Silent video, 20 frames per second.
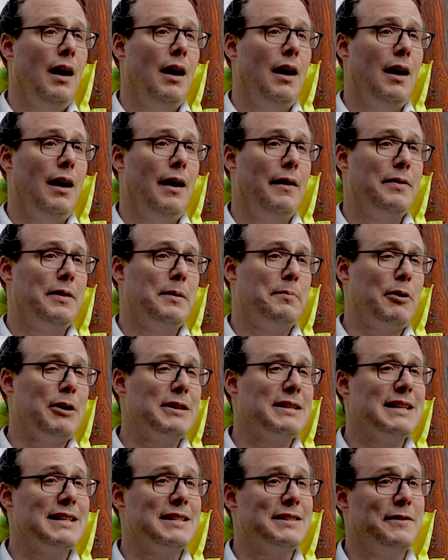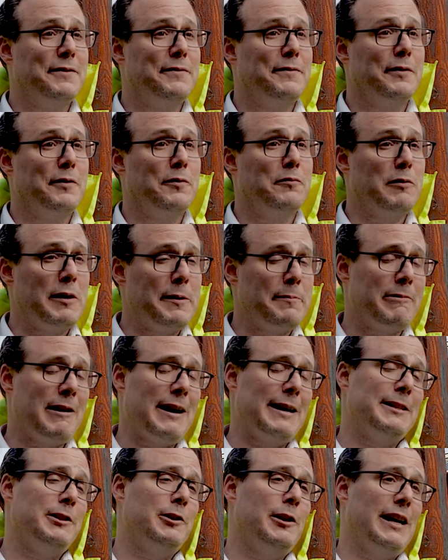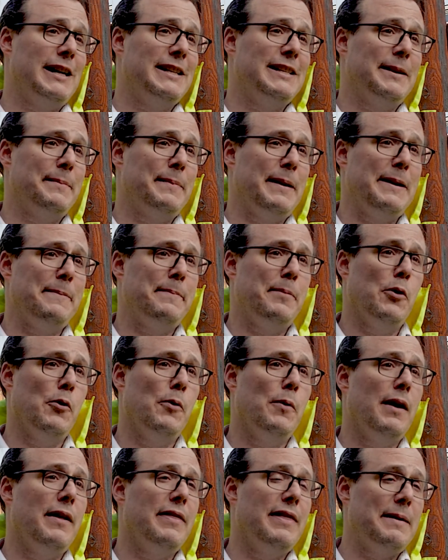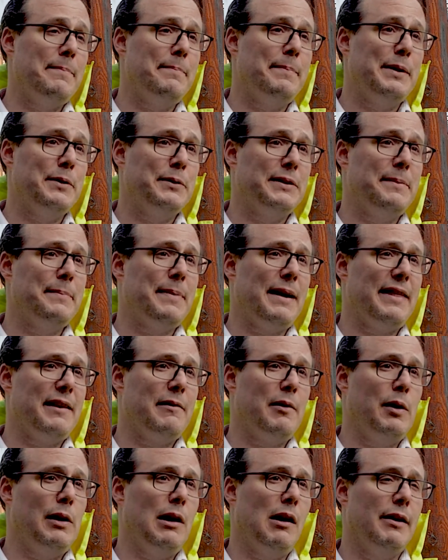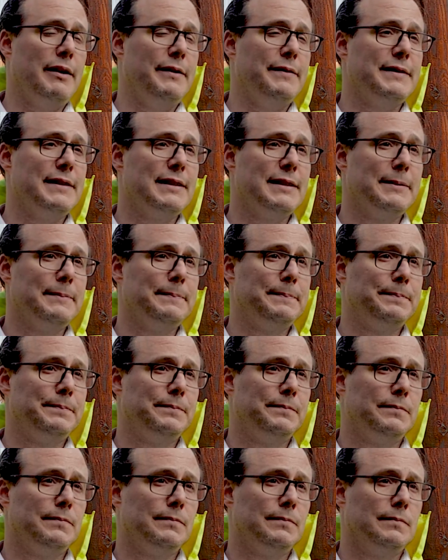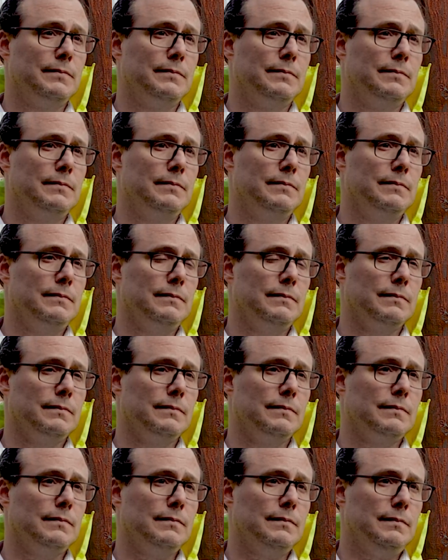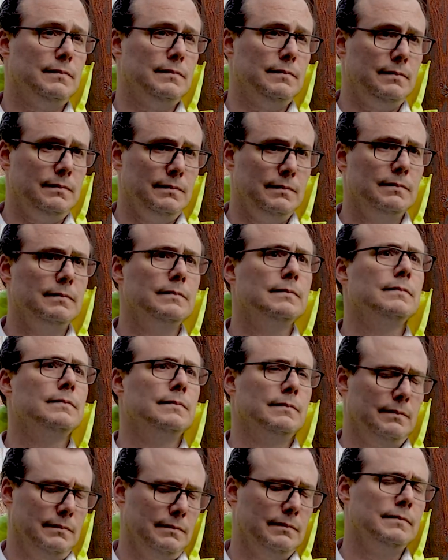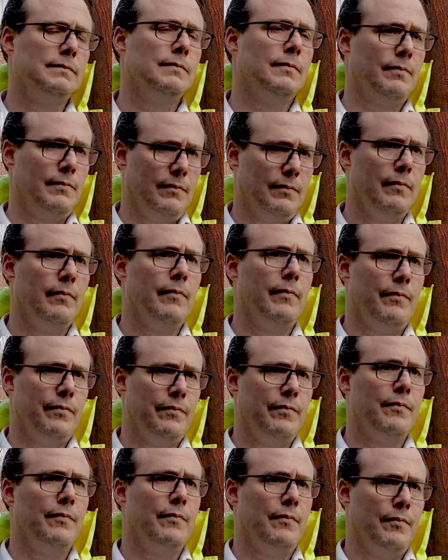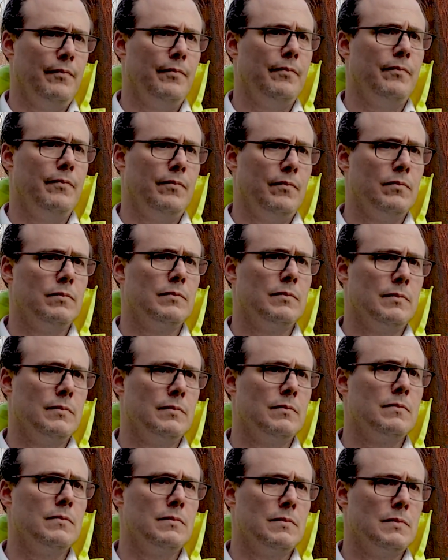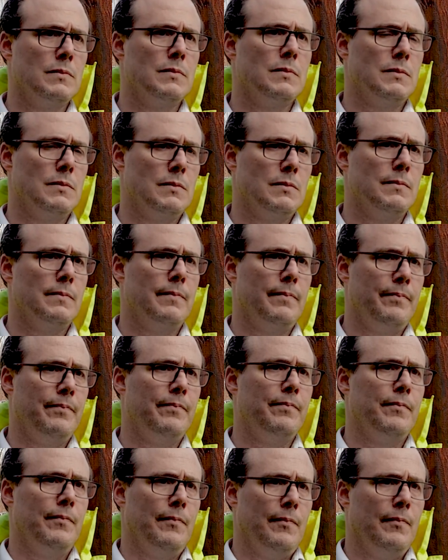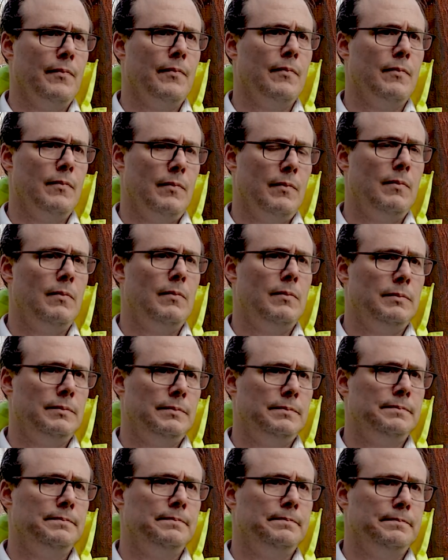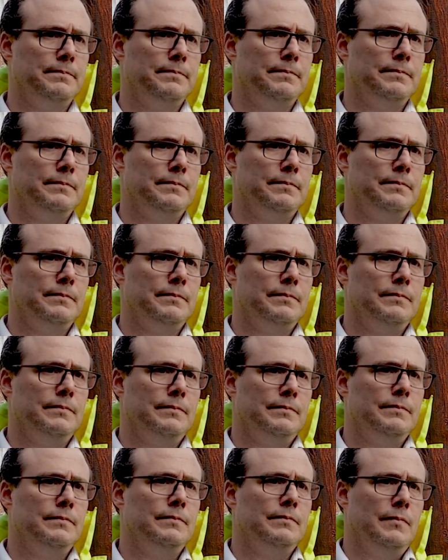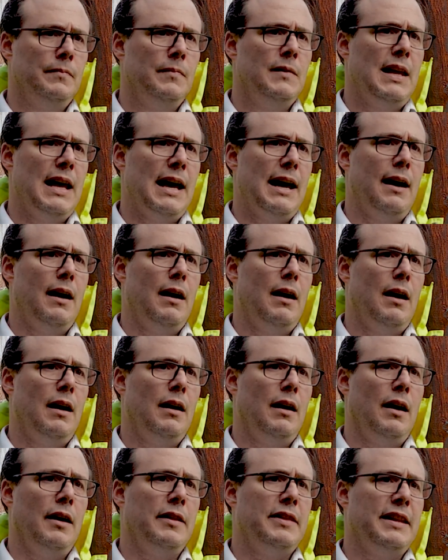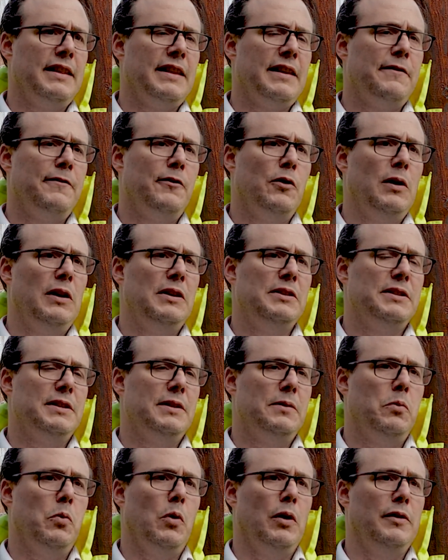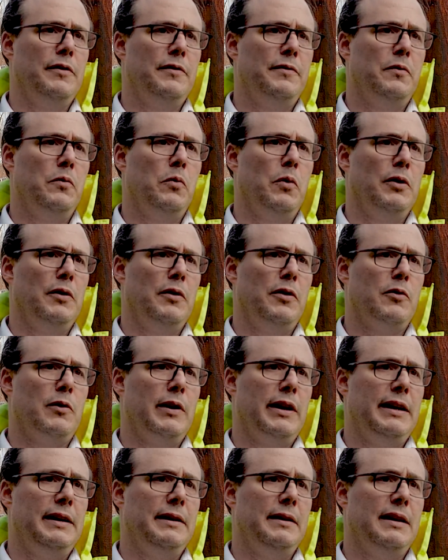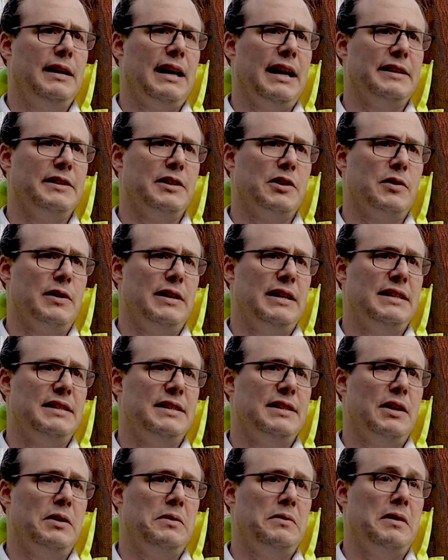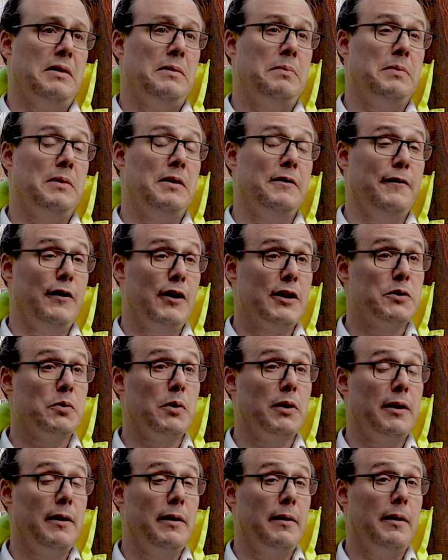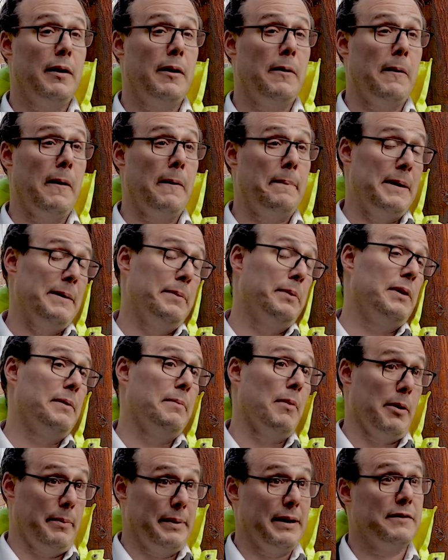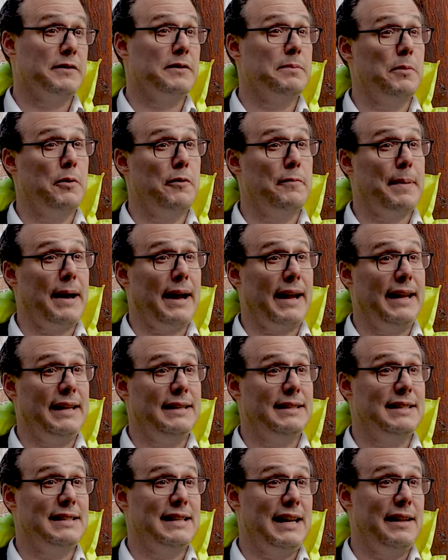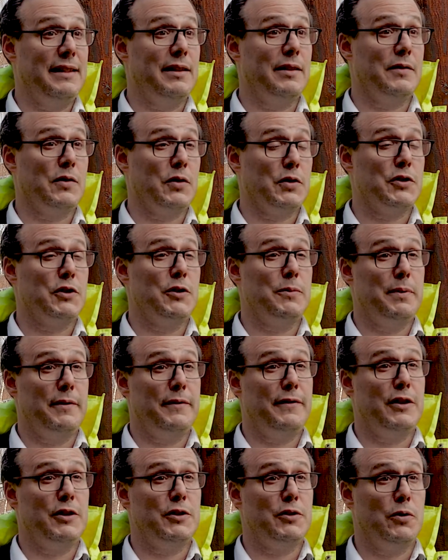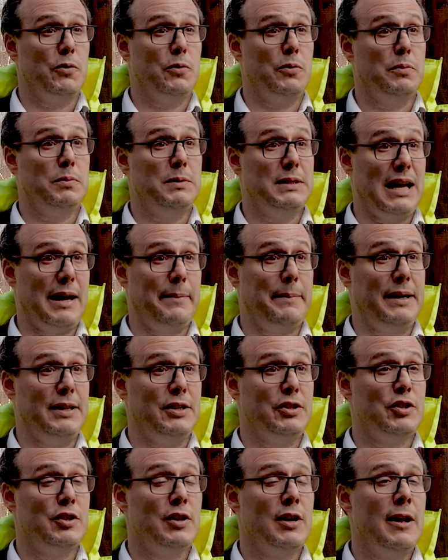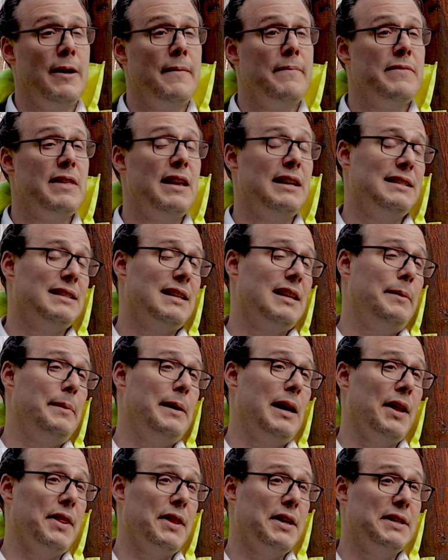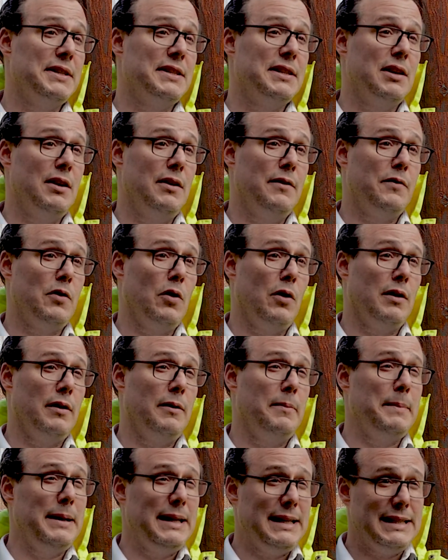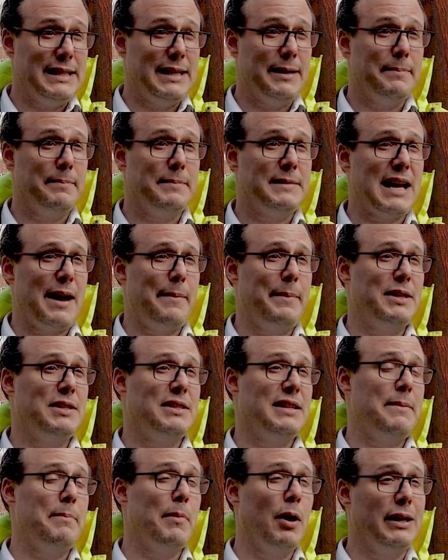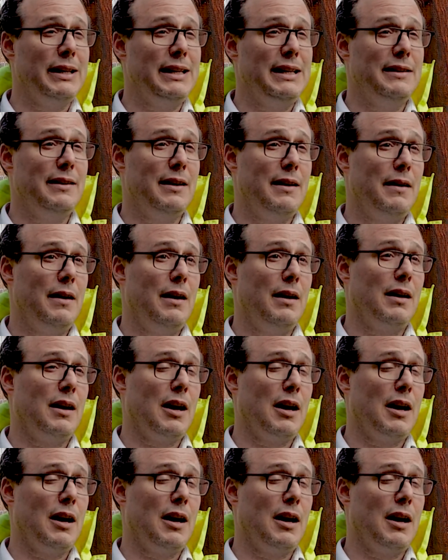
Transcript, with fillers: uh, the process of, of repatriating people and then building back their own lives. So we're asking people today to come back to these properties to see potentially the damage. I guess that's going to give mixed emotions for people seeing those properties. Yeah, I, I think they fall into one of one of three categories. So the, the first one are, are, people that might be able to move back in today that have got superficial damage. There's going to be others that have got kind of medium damage and they might need a, a